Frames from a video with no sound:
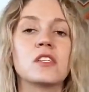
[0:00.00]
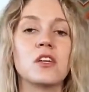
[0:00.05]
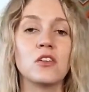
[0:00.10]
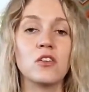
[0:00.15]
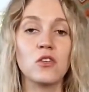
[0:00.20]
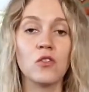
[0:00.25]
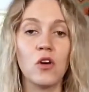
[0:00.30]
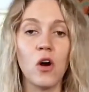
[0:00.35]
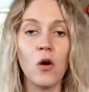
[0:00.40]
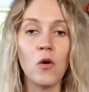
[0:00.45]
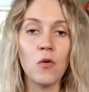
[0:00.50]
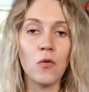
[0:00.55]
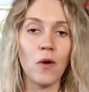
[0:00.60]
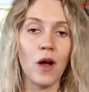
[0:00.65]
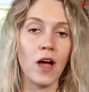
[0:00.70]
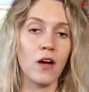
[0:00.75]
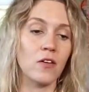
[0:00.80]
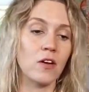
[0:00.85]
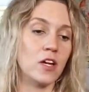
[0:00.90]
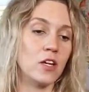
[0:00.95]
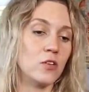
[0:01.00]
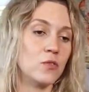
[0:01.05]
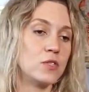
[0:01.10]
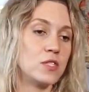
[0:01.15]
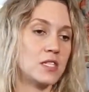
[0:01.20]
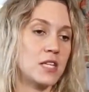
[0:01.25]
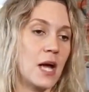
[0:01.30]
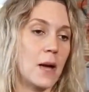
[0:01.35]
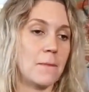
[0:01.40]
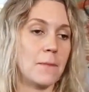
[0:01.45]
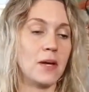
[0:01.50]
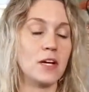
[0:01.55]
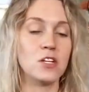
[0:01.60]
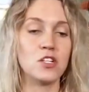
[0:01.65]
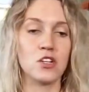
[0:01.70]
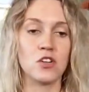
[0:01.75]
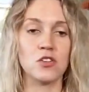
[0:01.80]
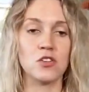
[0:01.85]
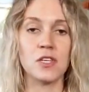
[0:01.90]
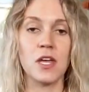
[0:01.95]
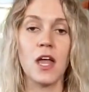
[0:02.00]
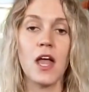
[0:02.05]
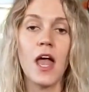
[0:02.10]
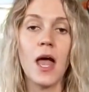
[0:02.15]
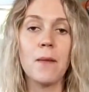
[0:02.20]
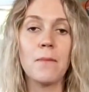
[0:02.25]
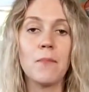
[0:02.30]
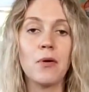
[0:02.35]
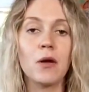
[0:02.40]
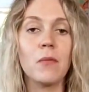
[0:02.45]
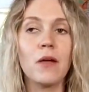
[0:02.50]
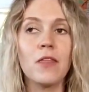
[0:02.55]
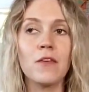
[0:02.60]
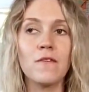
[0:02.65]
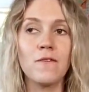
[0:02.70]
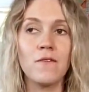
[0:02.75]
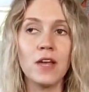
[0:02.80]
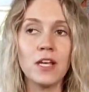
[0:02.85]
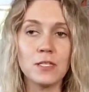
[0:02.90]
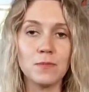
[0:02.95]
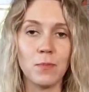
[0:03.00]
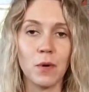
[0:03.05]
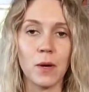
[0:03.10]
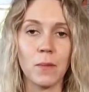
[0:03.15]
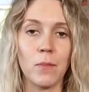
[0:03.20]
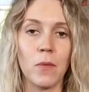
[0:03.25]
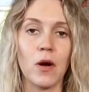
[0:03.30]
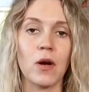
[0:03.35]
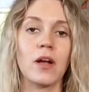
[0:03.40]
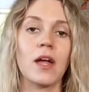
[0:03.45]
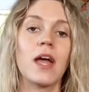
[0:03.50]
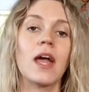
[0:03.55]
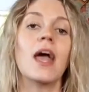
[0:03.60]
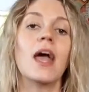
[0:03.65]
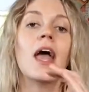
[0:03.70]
you go around and you snap pictures and put them on the Facebook Market,